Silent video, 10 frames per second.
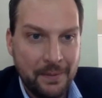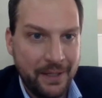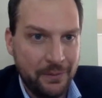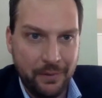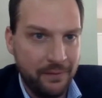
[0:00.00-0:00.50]

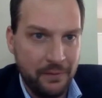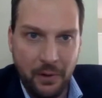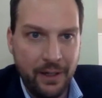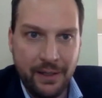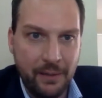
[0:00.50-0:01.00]
because we have
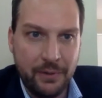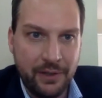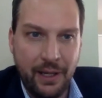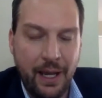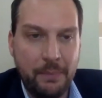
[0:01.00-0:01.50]
no idea what's
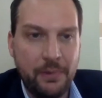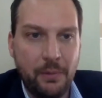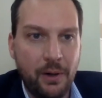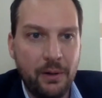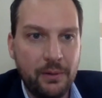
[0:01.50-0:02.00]
going to happen
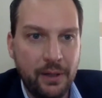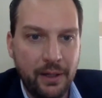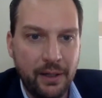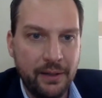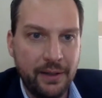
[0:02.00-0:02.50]
tomorrow
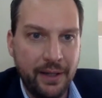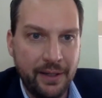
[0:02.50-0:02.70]
and